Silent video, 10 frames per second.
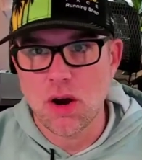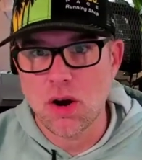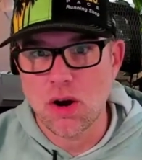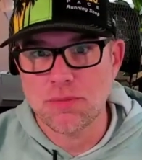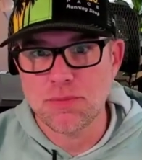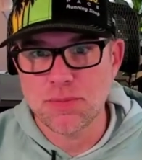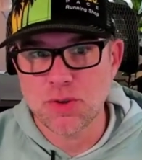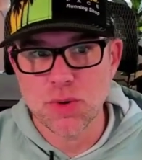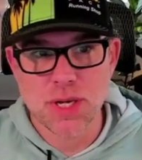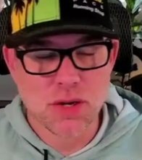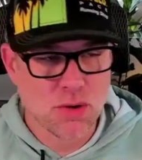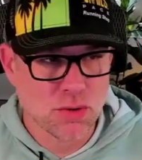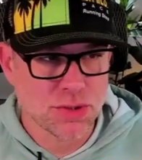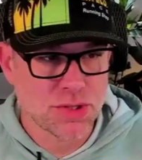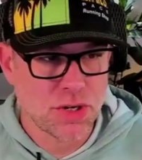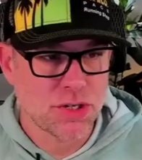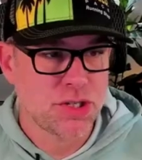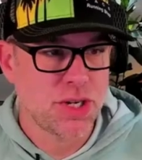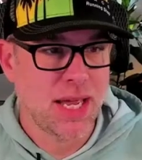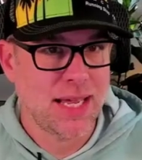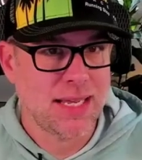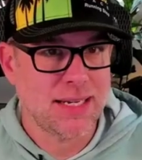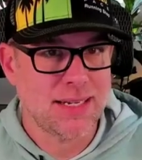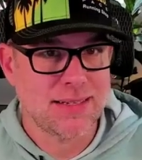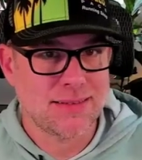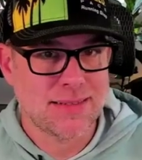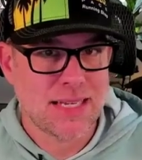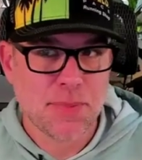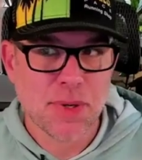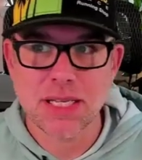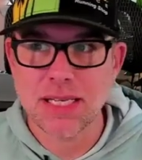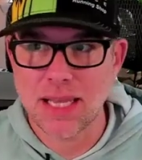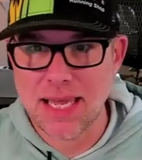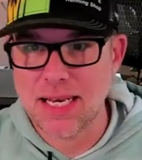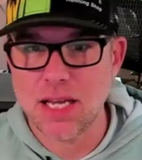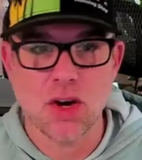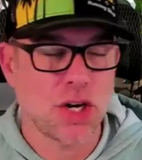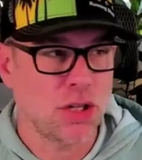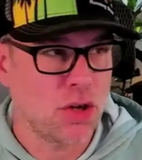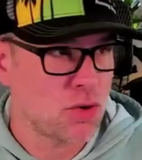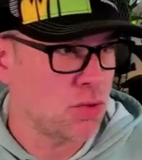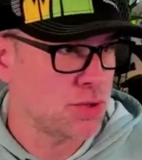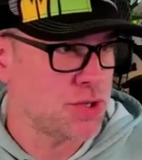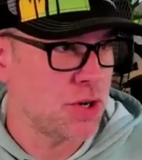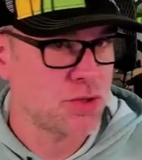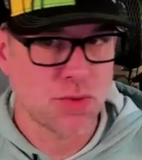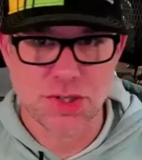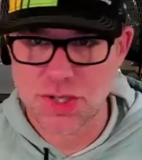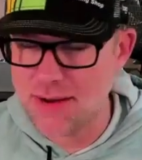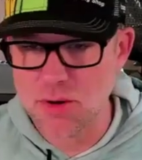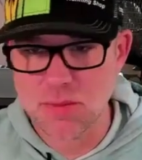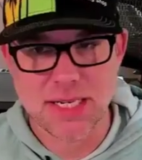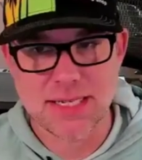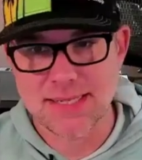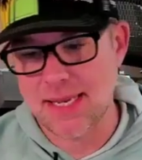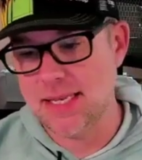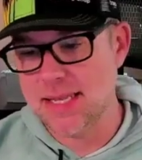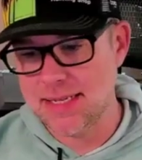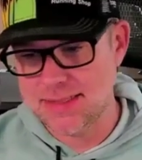are doing a Google search and typically landing on a local search, which everybody's seen.